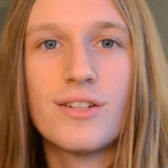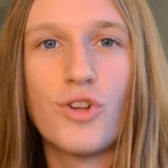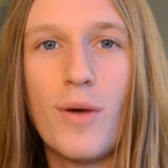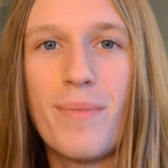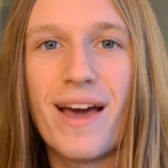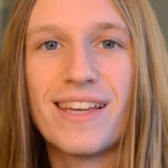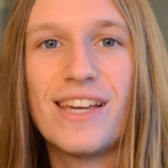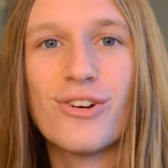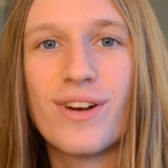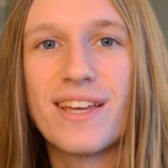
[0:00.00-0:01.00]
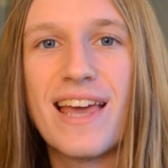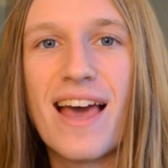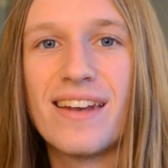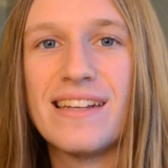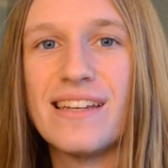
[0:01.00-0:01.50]
So I'm back here
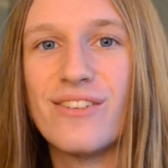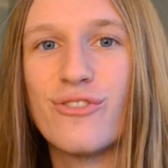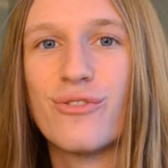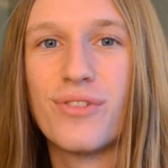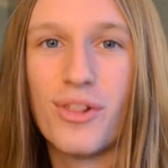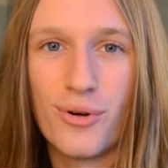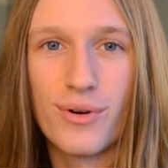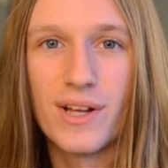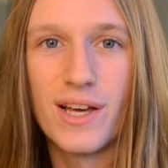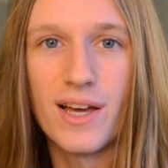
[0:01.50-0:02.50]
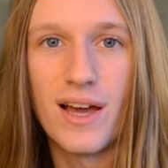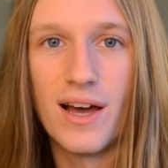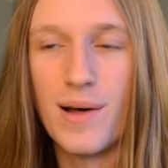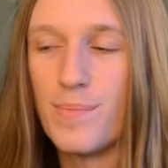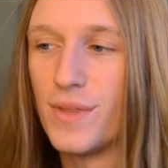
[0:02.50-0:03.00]
again in Florida.